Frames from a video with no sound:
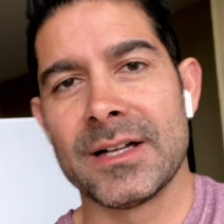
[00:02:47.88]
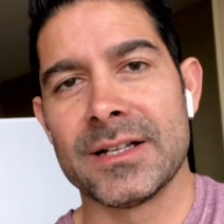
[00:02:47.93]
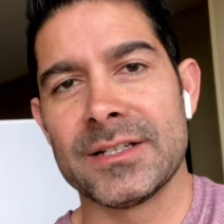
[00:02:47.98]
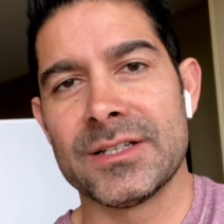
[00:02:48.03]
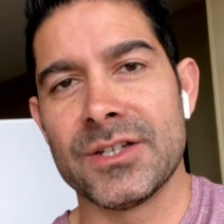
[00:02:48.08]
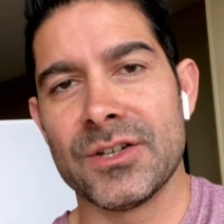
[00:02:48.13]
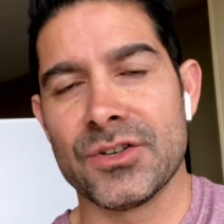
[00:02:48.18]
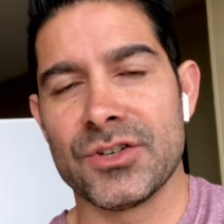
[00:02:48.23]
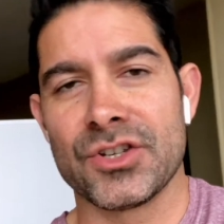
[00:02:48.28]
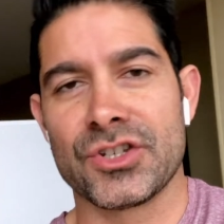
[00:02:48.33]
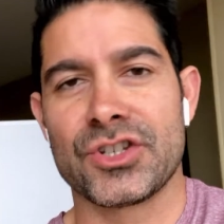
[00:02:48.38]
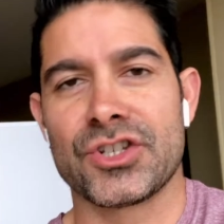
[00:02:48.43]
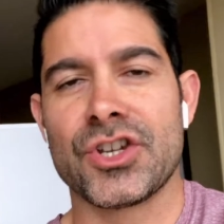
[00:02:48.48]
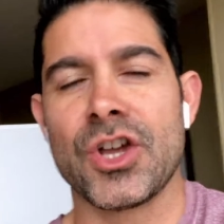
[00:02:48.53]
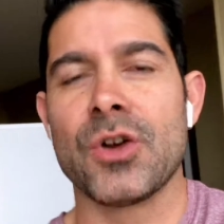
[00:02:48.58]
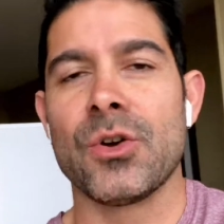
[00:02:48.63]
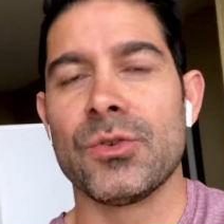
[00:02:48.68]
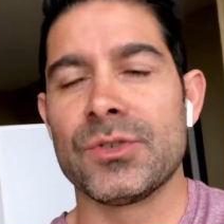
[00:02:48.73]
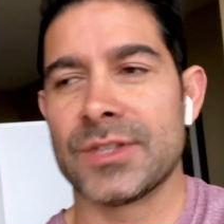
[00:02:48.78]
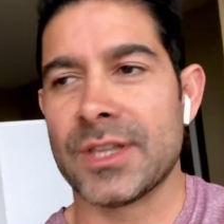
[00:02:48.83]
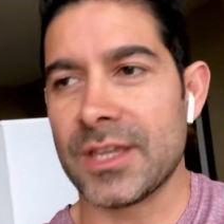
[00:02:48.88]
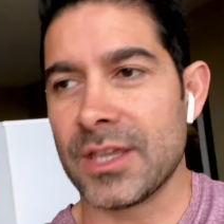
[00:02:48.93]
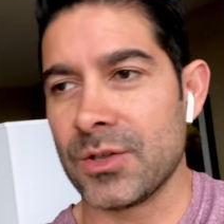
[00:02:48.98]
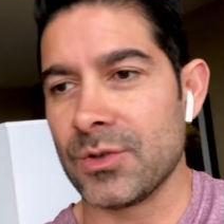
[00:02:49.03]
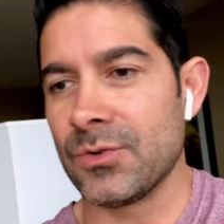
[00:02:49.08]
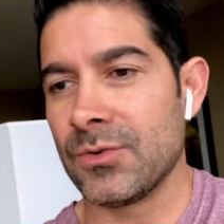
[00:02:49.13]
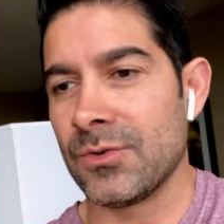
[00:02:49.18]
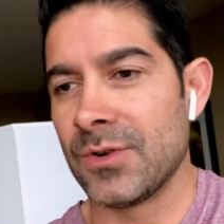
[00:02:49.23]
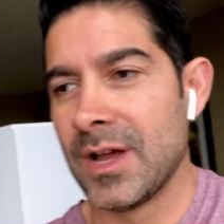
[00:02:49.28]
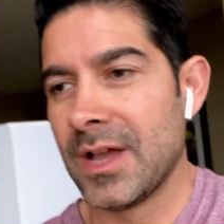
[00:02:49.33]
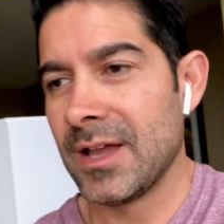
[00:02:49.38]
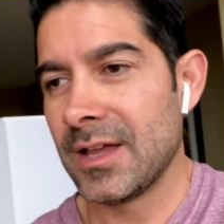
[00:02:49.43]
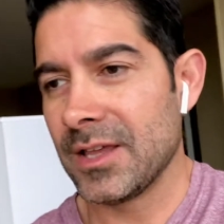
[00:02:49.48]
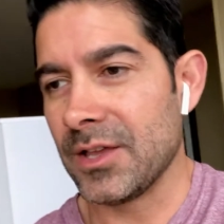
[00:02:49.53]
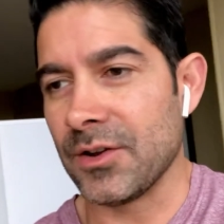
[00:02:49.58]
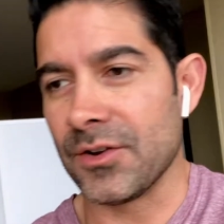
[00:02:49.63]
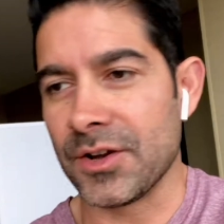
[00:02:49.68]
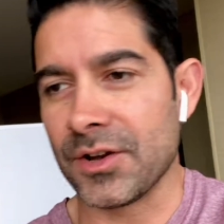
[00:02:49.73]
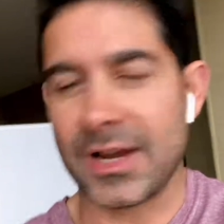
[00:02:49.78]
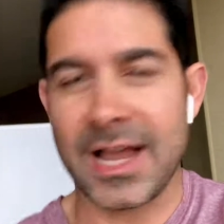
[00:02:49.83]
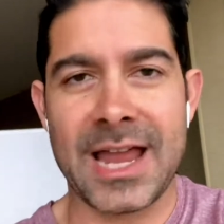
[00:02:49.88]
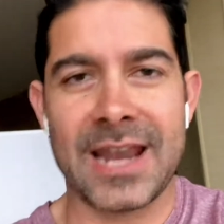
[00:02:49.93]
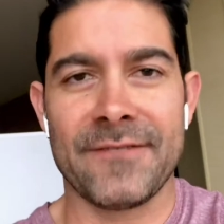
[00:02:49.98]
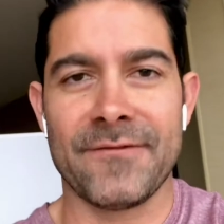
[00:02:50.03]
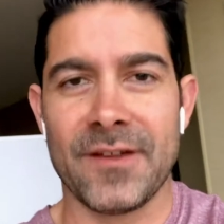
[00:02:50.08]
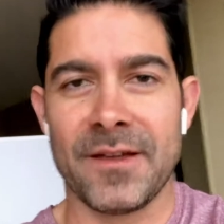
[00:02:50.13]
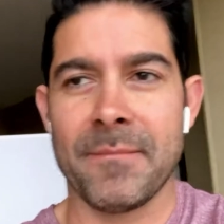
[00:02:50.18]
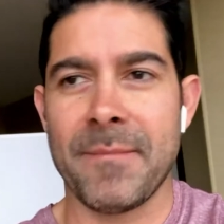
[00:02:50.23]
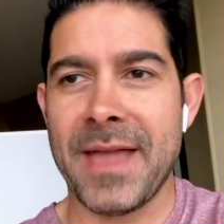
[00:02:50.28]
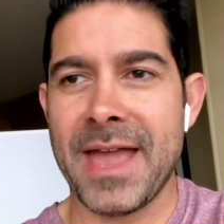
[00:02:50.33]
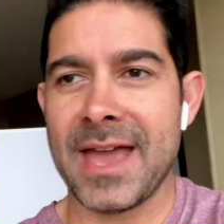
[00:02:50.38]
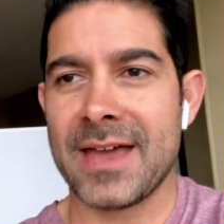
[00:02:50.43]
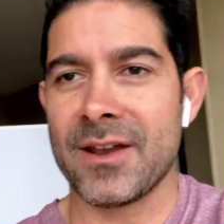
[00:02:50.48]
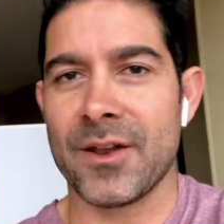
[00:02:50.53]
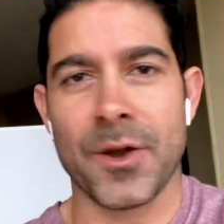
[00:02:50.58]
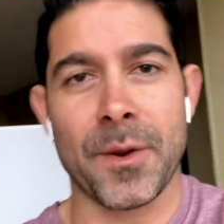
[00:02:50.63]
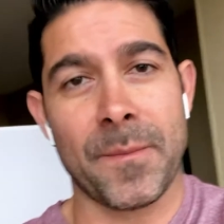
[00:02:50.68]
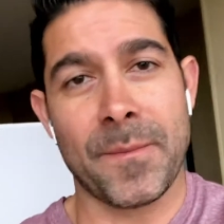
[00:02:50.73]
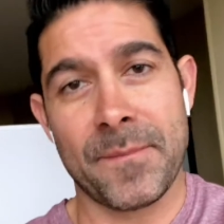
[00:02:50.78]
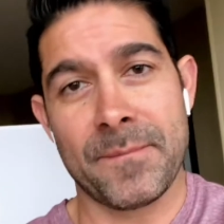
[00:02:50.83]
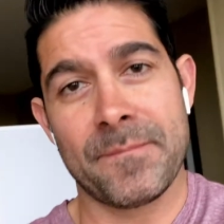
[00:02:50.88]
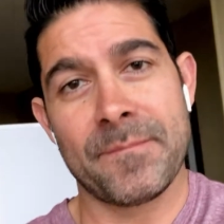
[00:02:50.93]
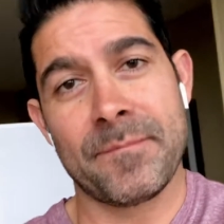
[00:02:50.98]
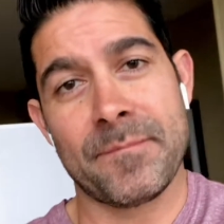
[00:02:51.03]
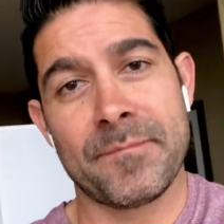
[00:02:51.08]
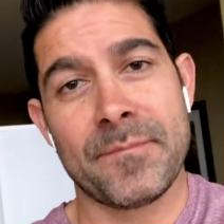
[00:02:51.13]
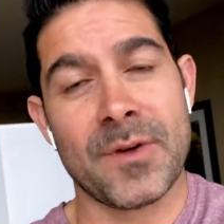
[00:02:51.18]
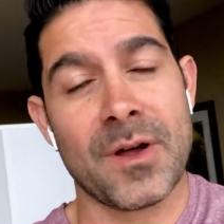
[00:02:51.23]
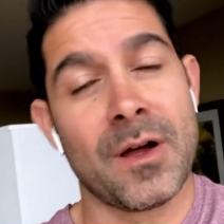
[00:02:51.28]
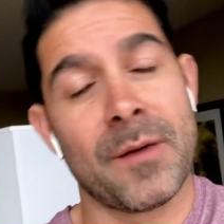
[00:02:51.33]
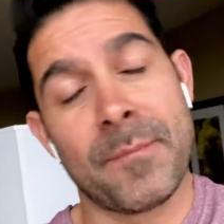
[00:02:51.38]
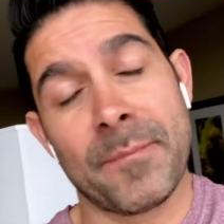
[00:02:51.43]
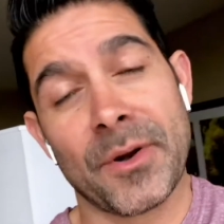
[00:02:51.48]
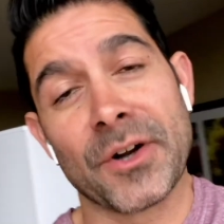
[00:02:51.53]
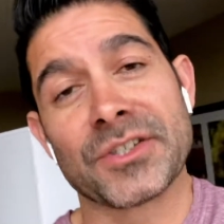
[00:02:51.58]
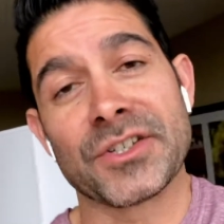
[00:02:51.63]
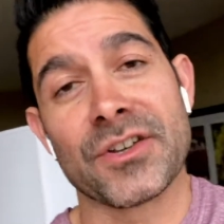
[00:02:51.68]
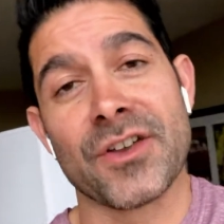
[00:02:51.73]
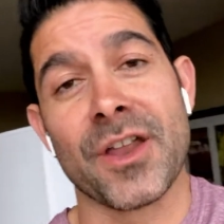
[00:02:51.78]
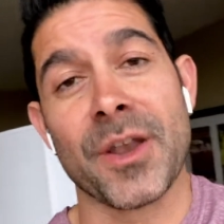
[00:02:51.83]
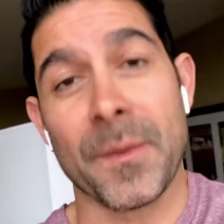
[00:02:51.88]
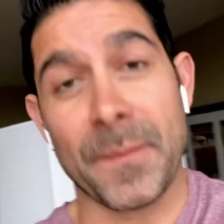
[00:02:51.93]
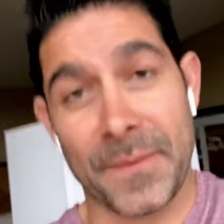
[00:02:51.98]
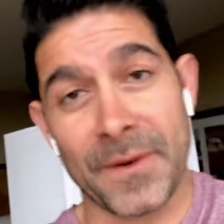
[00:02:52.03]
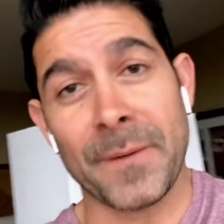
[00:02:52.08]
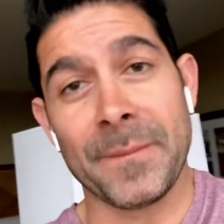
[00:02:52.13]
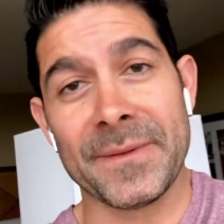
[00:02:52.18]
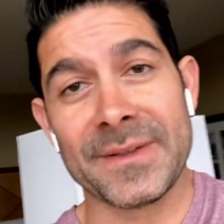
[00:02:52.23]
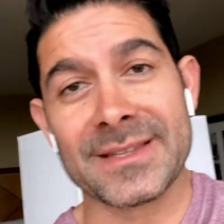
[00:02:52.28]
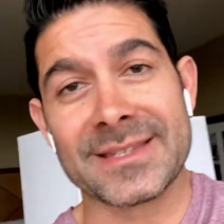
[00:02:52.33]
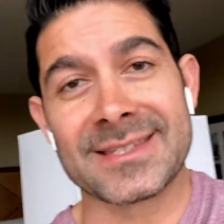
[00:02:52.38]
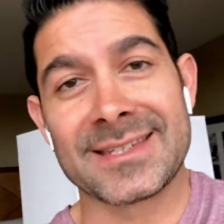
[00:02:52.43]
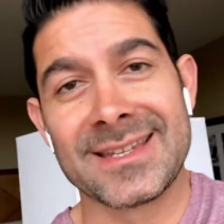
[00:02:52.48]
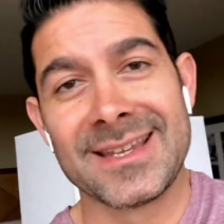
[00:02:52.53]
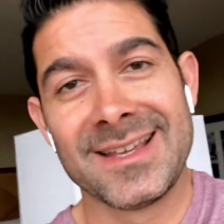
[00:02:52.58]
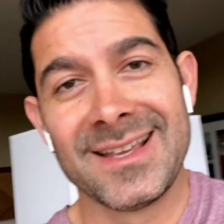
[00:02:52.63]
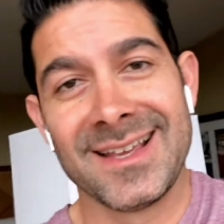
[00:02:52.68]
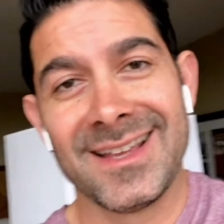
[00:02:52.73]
just shows that you're kind of a man on a person on a purpose.